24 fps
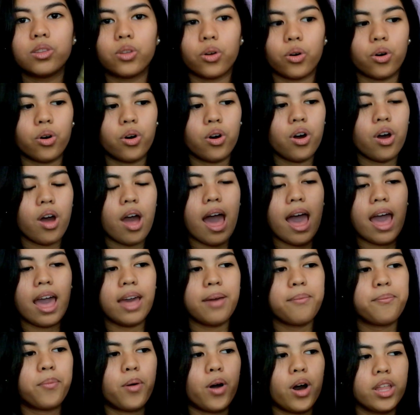akin to.
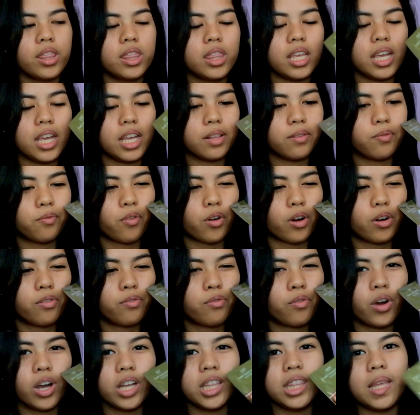I bought it
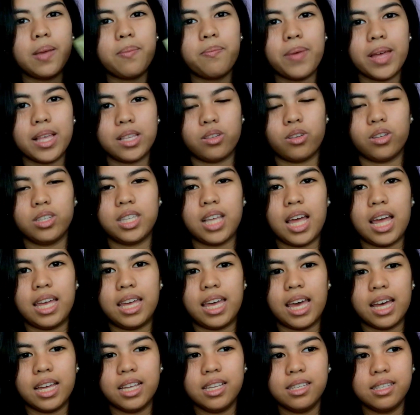for 40 pesos,
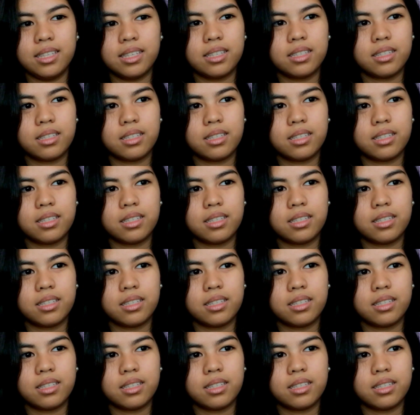I guess.